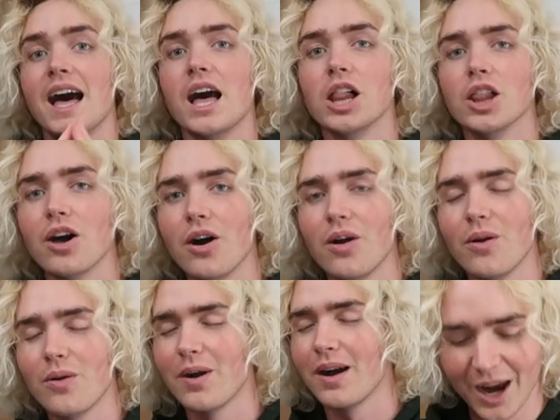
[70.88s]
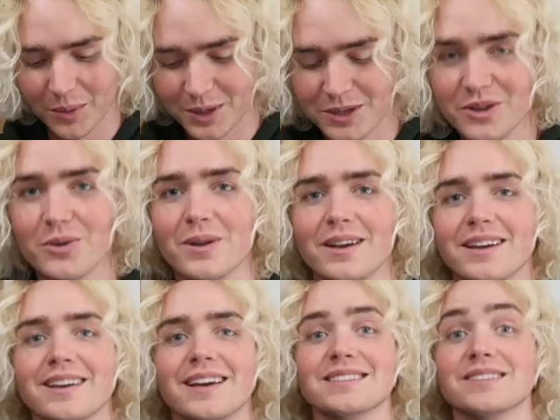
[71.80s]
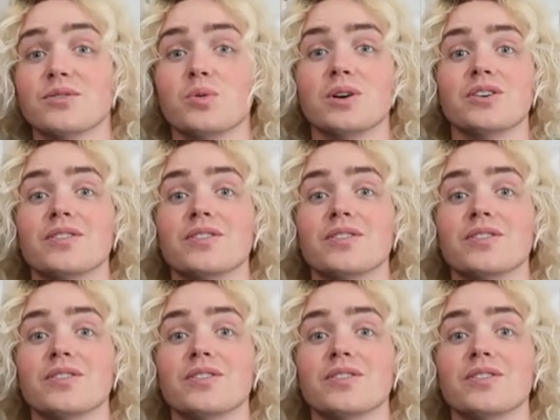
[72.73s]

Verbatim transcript: Hello, how are you doing? Is everyone